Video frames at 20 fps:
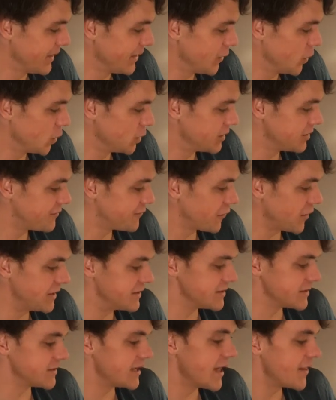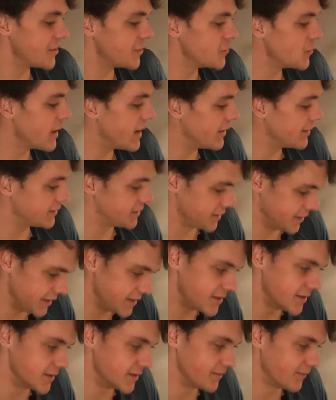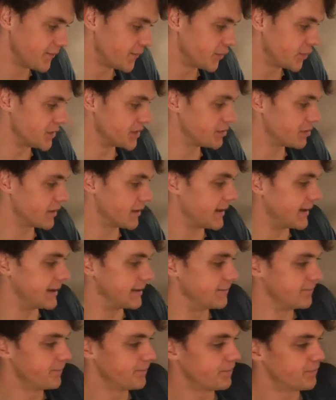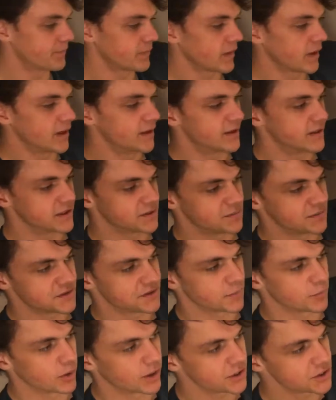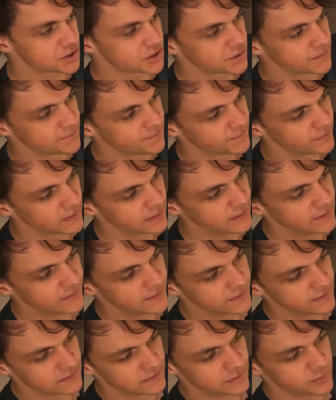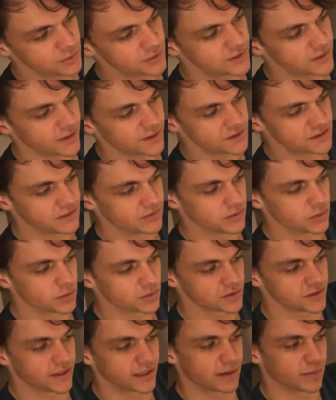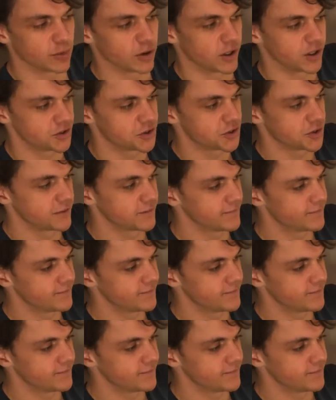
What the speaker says: All his friends gathered round to listen to his plan. There's Mr. Brush. His moustache even looks like a brush.